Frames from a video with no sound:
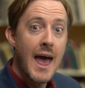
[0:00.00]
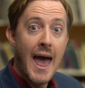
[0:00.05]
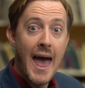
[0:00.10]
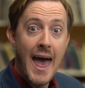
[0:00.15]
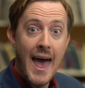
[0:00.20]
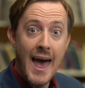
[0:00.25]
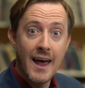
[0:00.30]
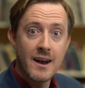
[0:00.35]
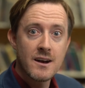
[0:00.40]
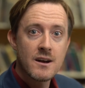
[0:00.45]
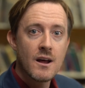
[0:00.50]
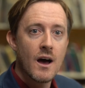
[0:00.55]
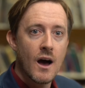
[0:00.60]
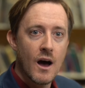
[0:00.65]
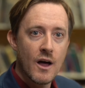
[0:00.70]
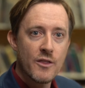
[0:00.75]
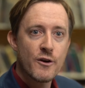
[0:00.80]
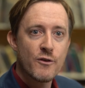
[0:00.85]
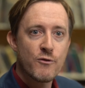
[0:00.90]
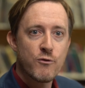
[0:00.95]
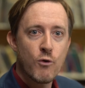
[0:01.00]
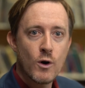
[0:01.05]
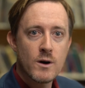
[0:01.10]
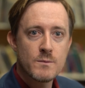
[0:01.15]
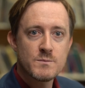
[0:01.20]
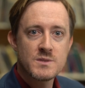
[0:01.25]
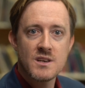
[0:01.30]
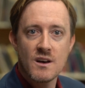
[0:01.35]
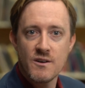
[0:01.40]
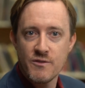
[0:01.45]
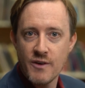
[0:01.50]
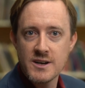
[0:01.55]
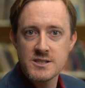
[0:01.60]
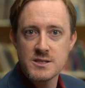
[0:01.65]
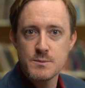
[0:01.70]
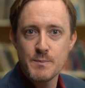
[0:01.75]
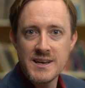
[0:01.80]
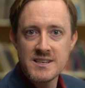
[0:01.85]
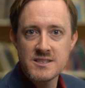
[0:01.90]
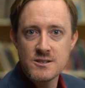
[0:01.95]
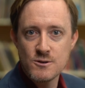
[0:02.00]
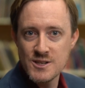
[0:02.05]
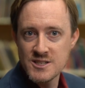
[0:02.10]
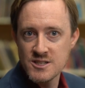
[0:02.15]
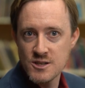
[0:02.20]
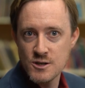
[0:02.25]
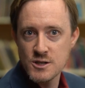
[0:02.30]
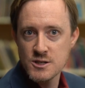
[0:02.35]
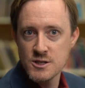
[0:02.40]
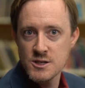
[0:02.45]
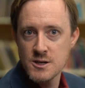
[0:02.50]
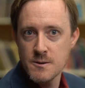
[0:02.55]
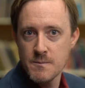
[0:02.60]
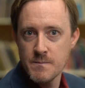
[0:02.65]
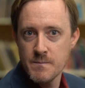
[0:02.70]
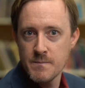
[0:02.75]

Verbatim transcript: and other forms of arts based research.